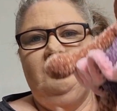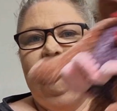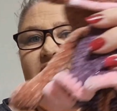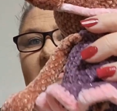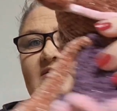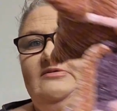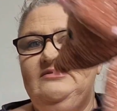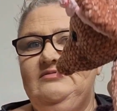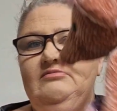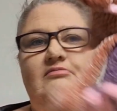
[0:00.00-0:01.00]
she's
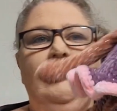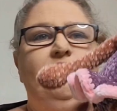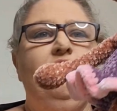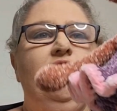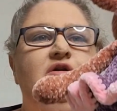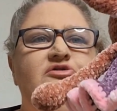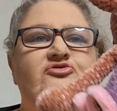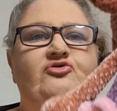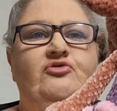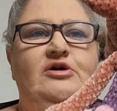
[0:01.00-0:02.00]
my pride and
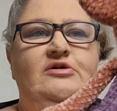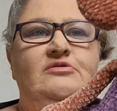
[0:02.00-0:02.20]
joy.